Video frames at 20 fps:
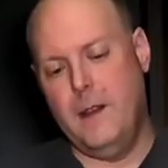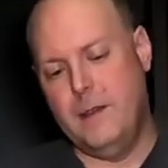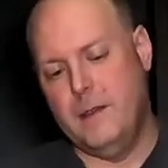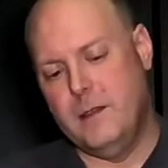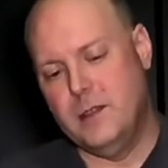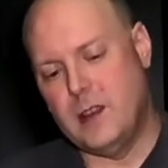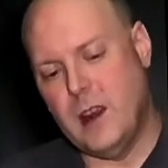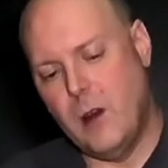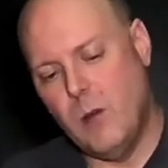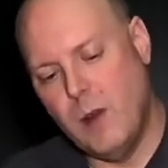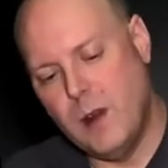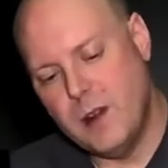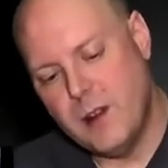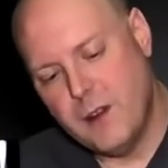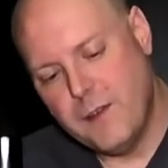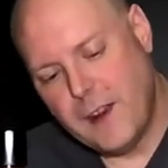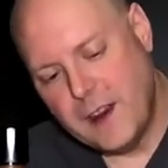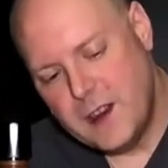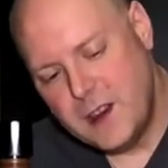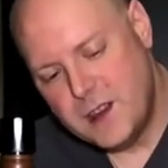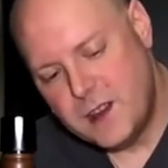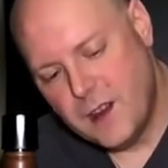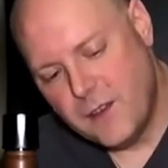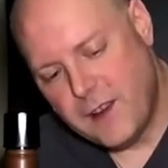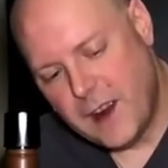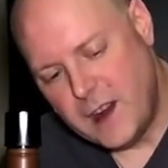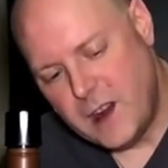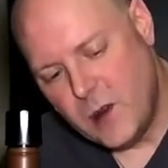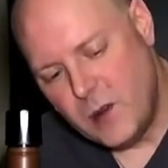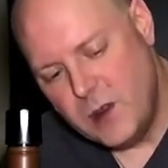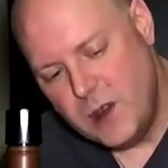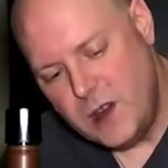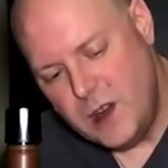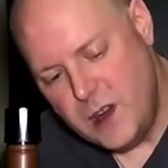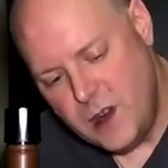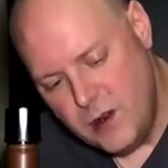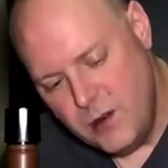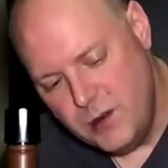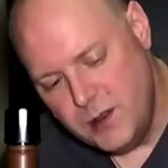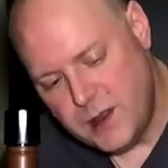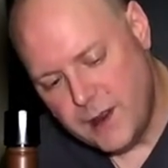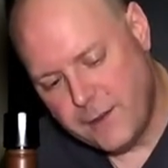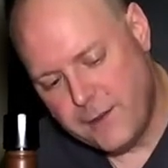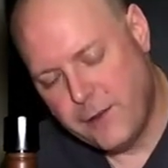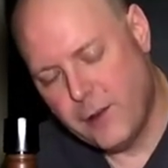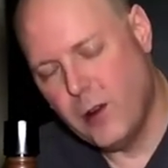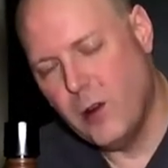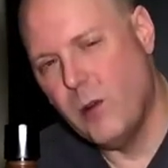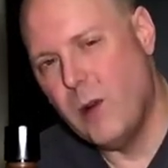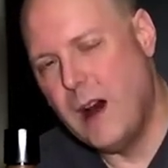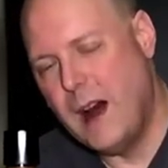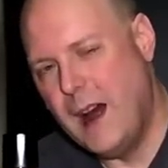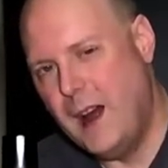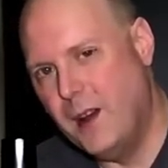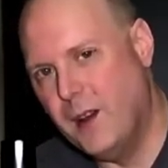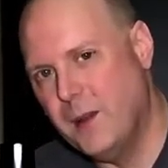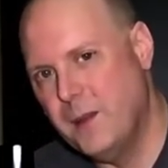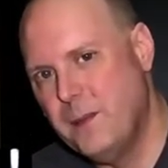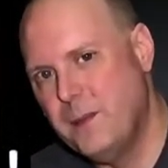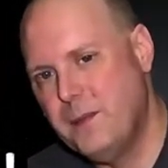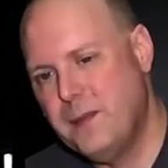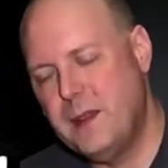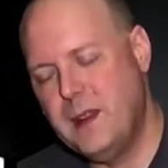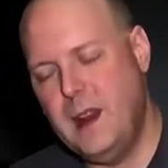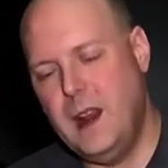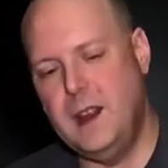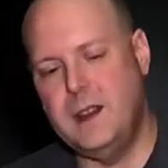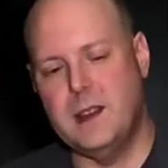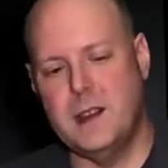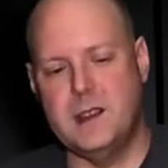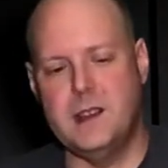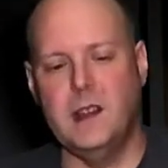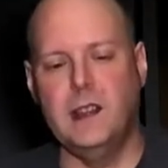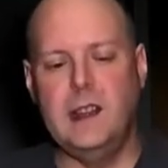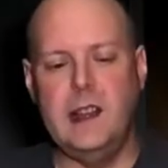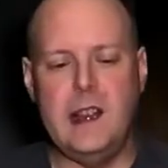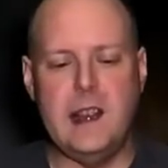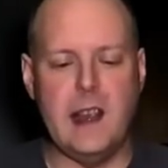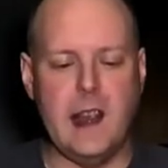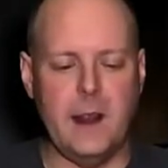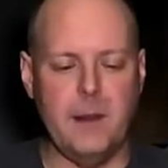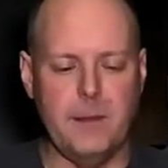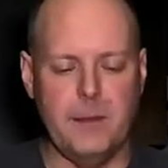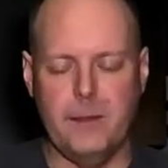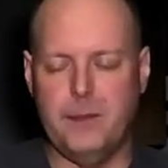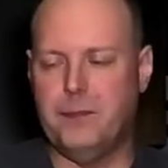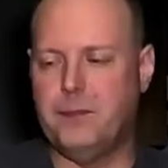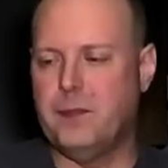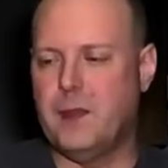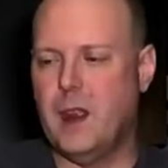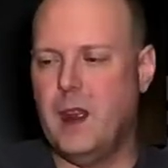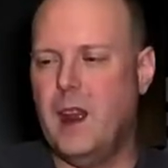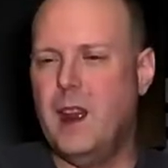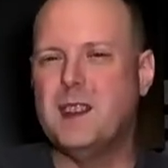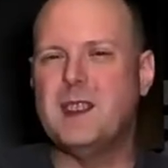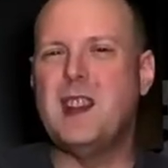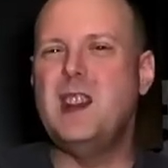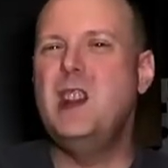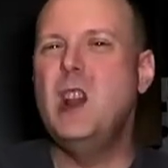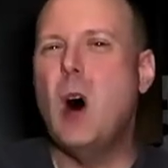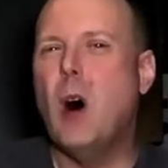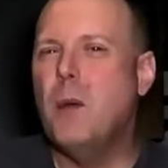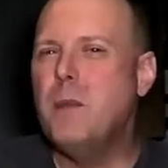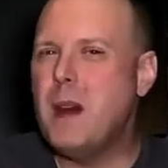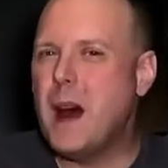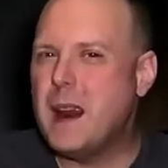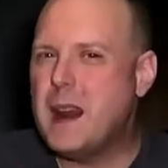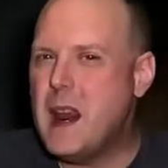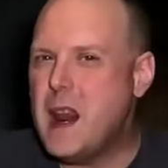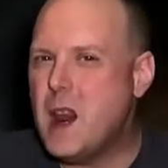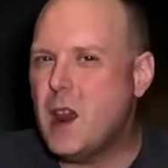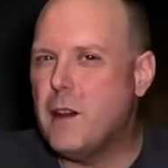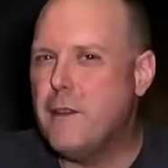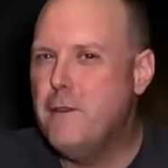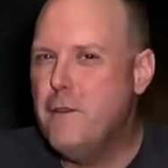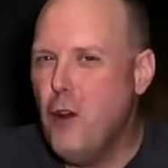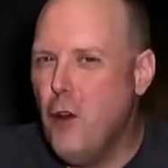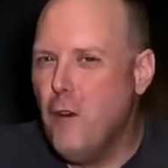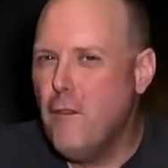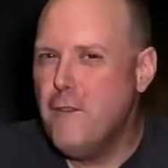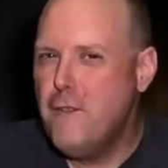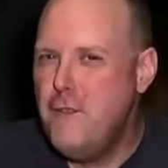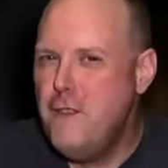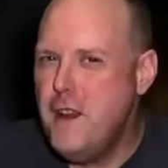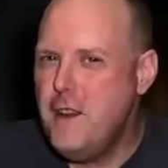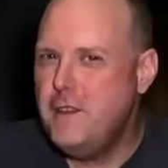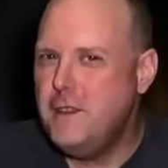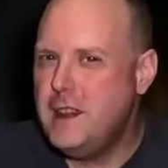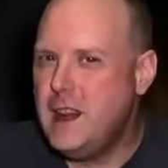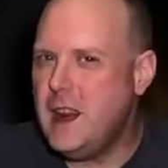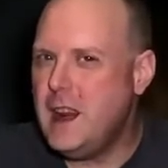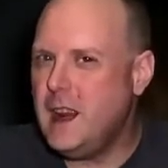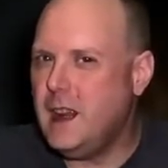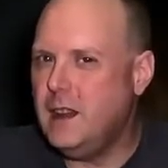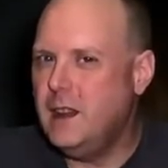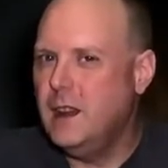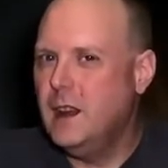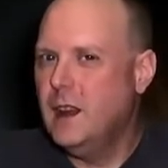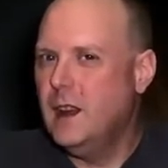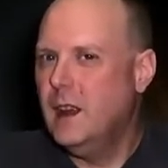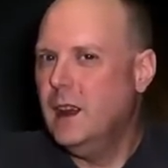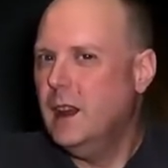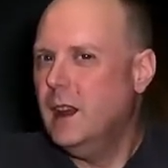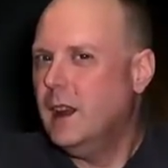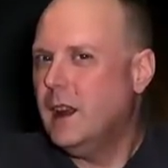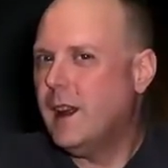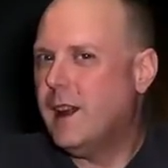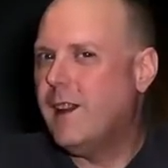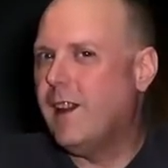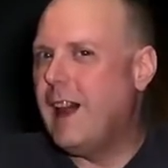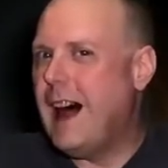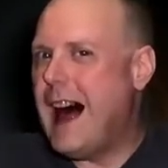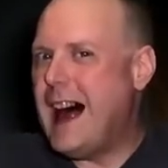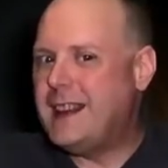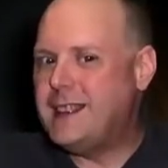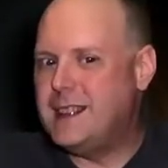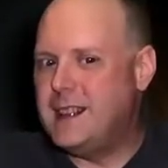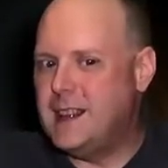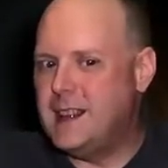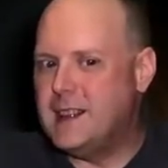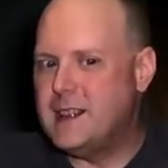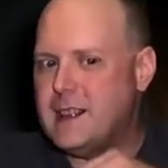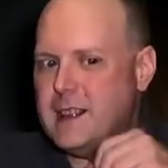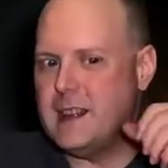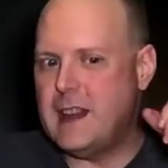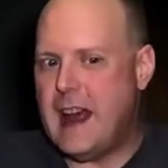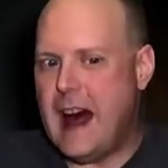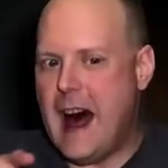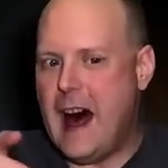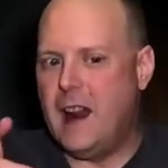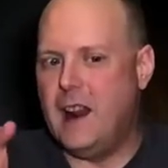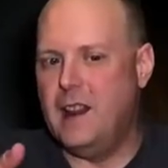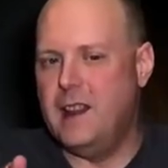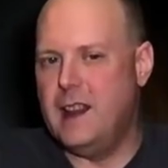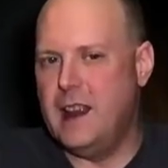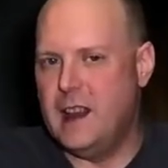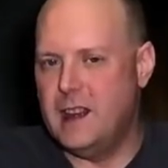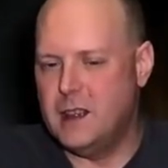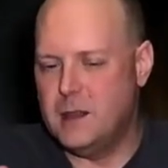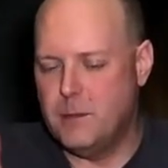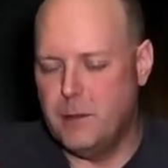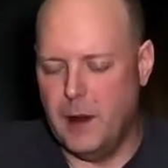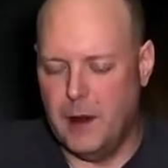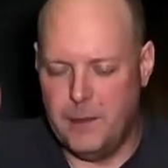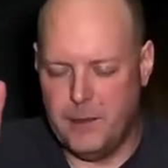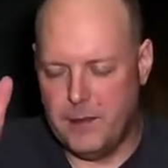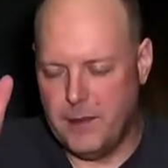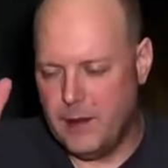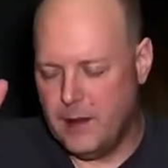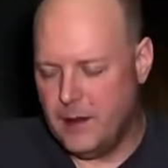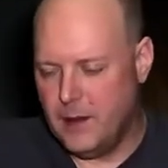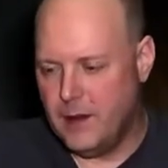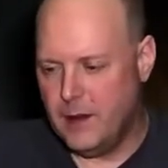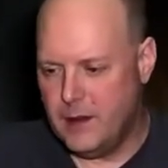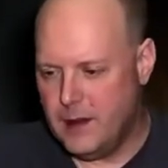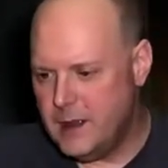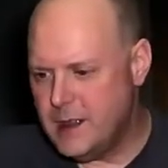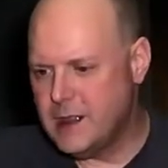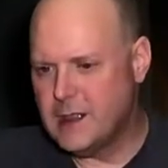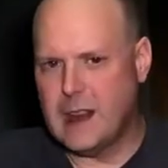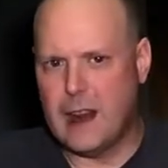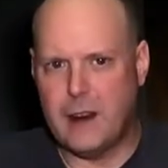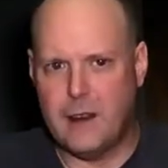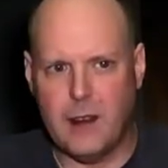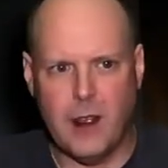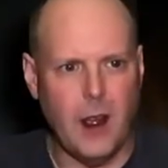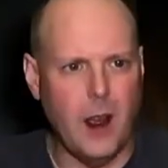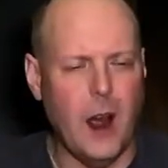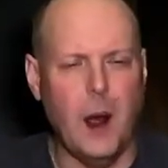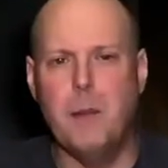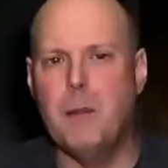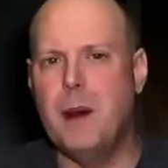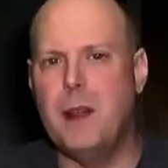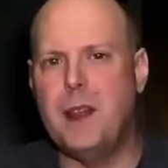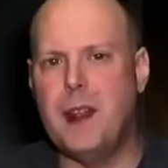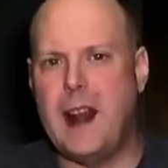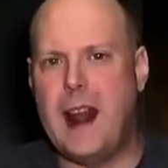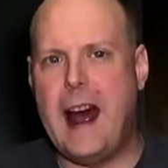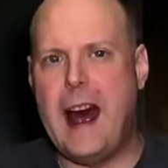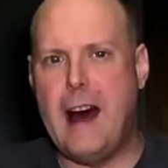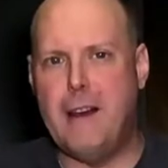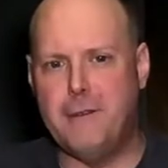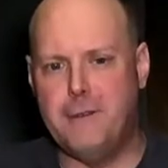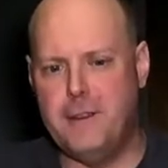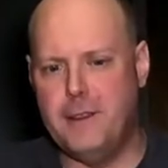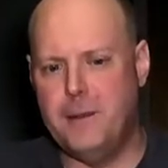So I wonder if I just if I don't use it for a while, it does the leaking. So I know I'm not getting a full 15 glasses out of this, but this is like a month and a half